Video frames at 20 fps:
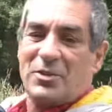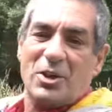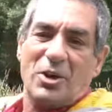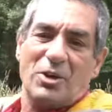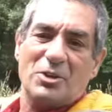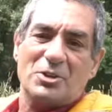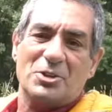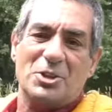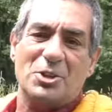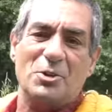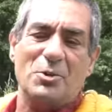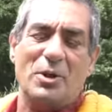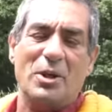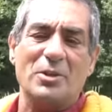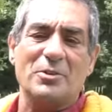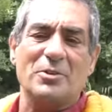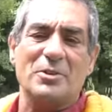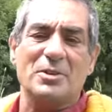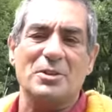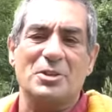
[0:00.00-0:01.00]
I've got
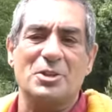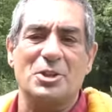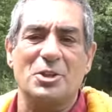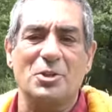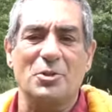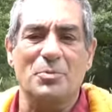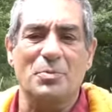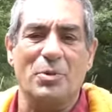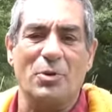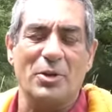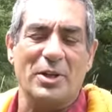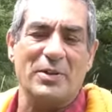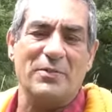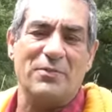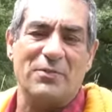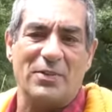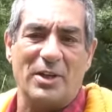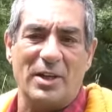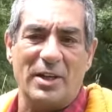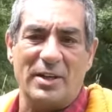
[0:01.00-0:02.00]

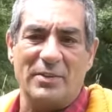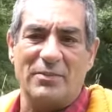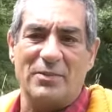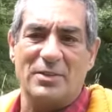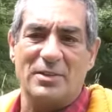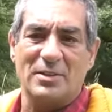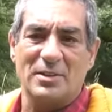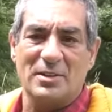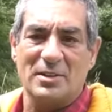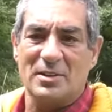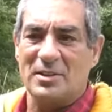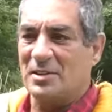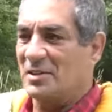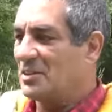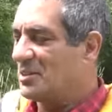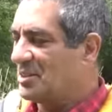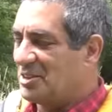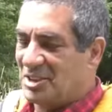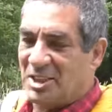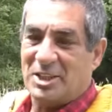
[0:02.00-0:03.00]
202.5
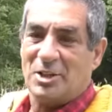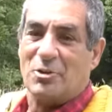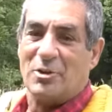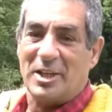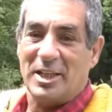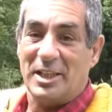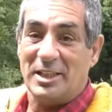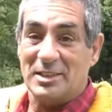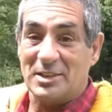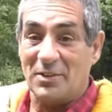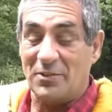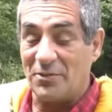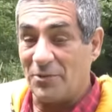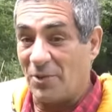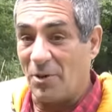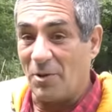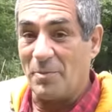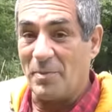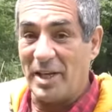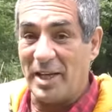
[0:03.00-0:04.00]
degrees
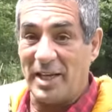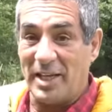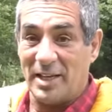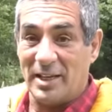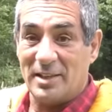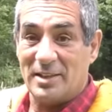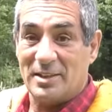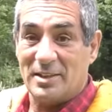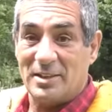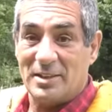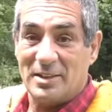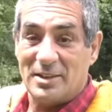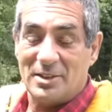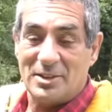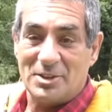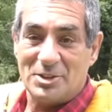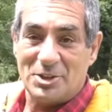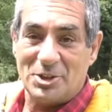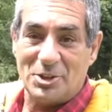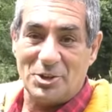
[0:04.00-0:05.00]
from here
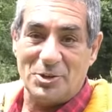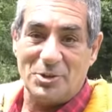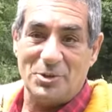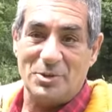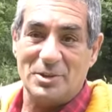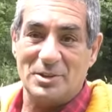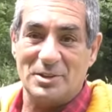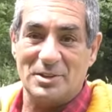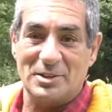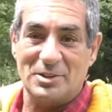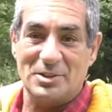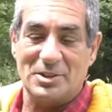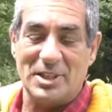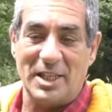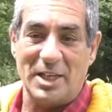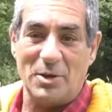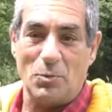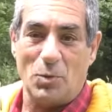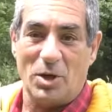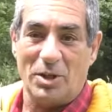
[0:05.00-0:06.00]
to
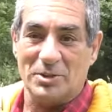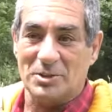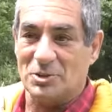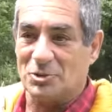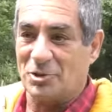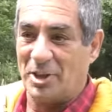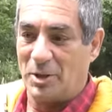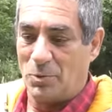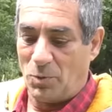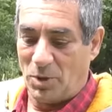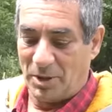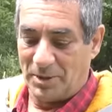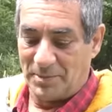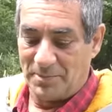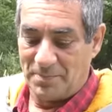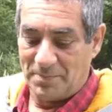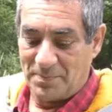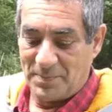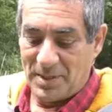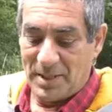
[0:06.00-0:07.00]
T1, trig
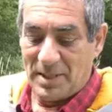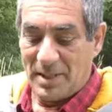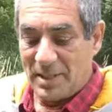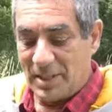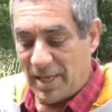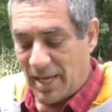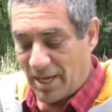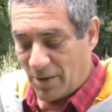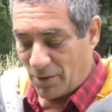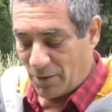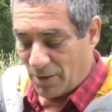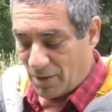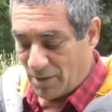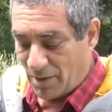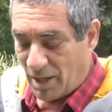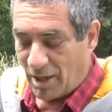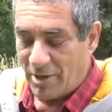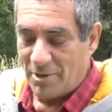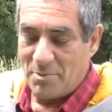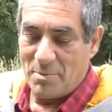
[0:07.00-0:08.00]
1. Now,
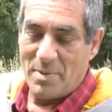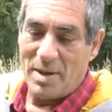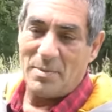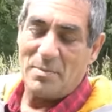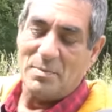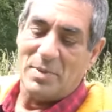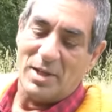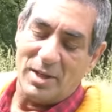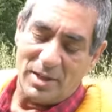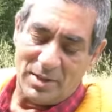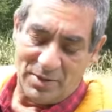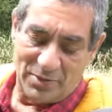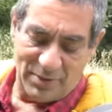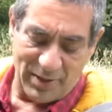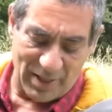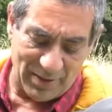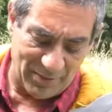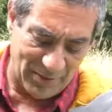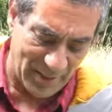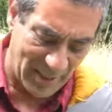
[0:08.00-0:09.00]
I remember
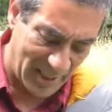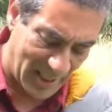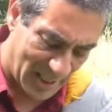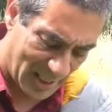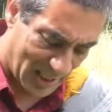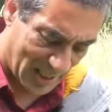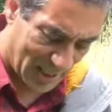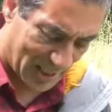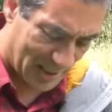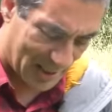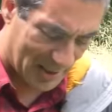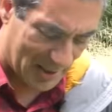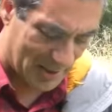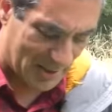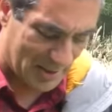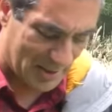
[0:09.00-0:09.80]
that the